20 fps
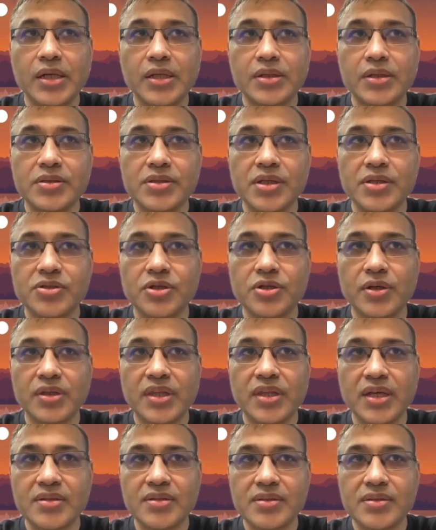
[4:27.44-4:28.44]
since your
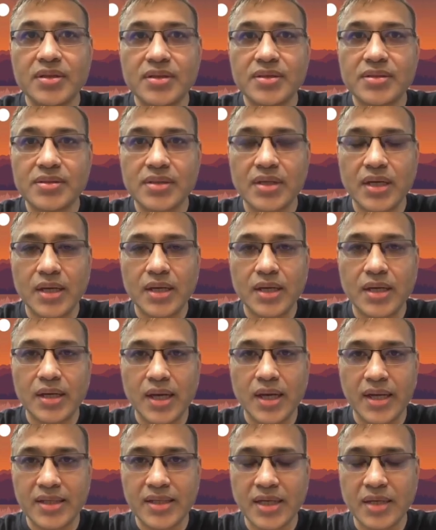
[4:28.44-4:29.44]
thesis,
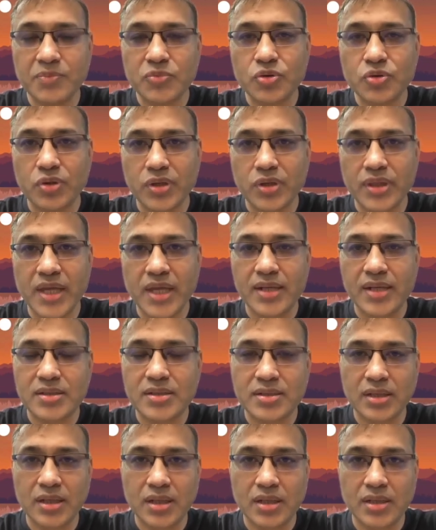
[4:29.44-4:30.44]
I came to know that
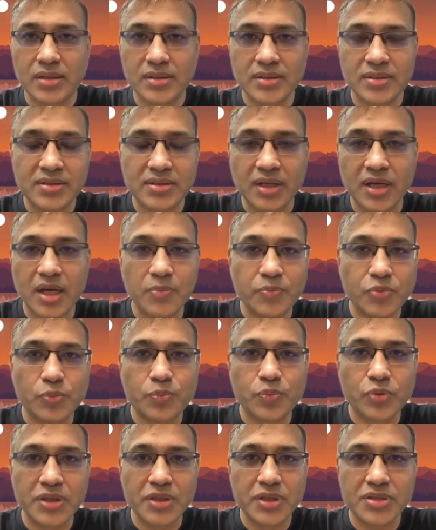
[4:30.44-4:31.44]
the Singapore
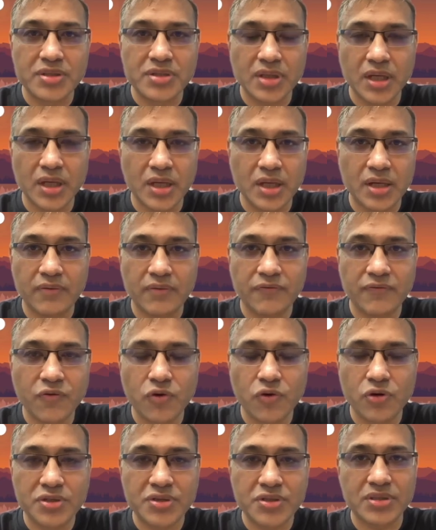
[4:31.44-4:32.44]
Police
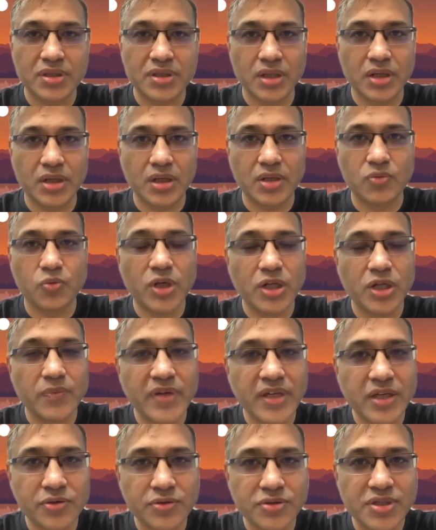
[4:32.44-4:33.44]
Force will
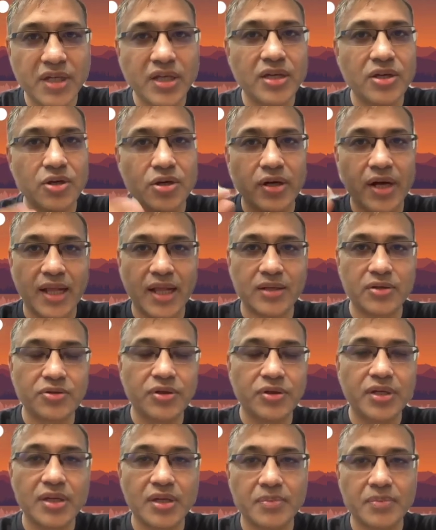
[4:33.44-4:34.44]
be using your
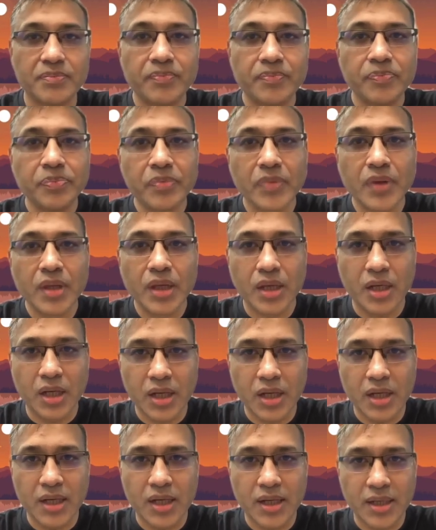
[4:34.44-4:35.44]
algorithm
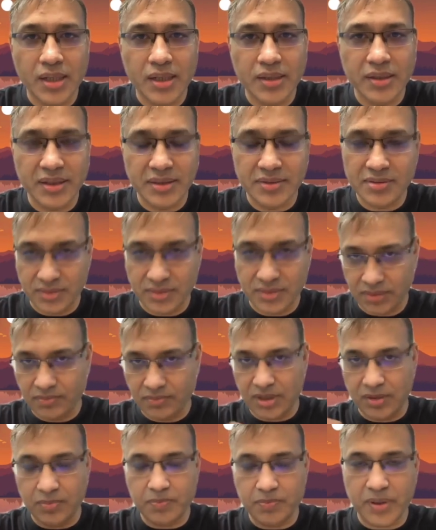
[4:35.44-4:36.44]

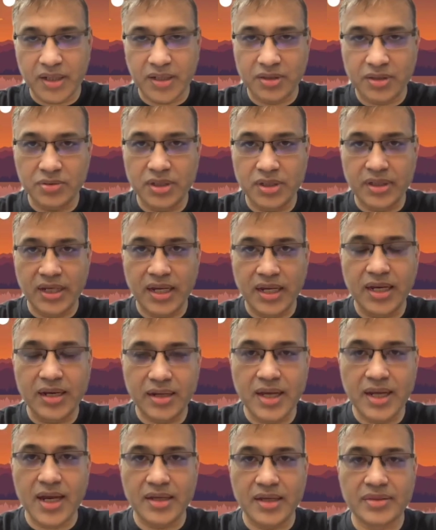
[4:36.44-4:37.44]
in particular
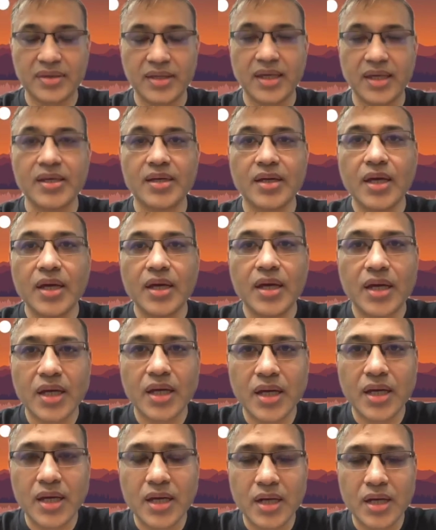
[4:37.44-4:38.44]
area, I think.
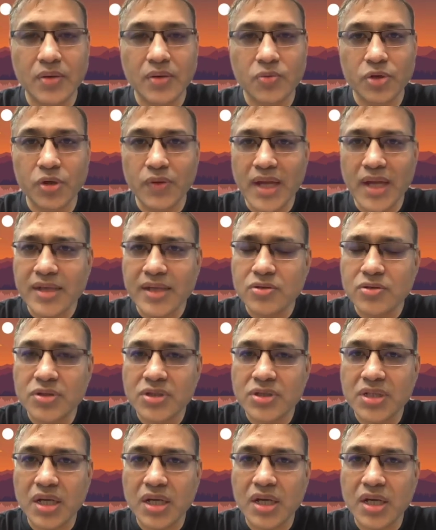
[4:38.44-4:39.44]
Would you like to
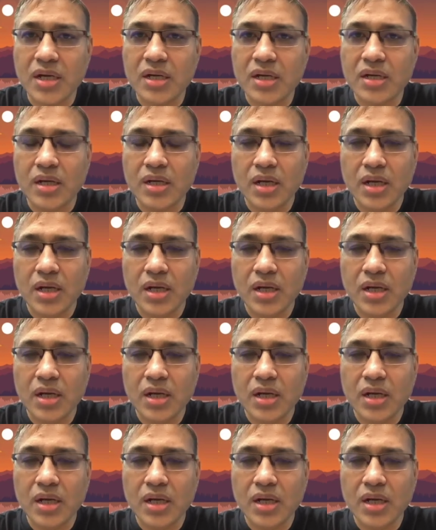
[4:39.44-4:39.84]
share